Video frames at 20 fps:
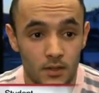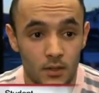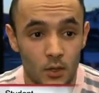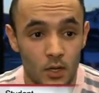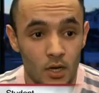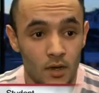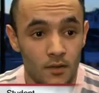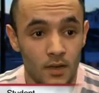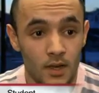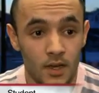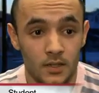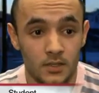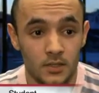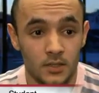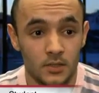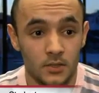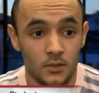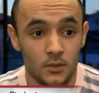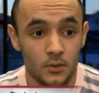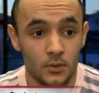you have
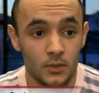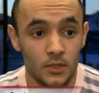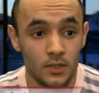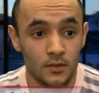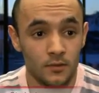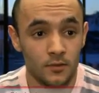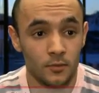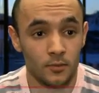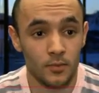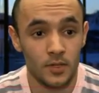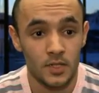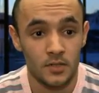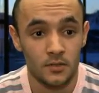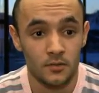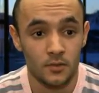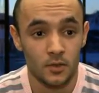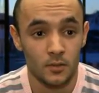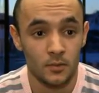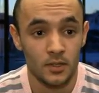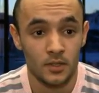access to the
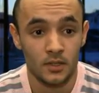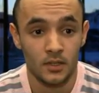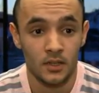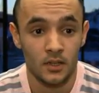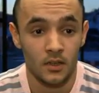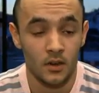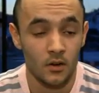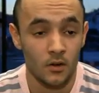information from internet at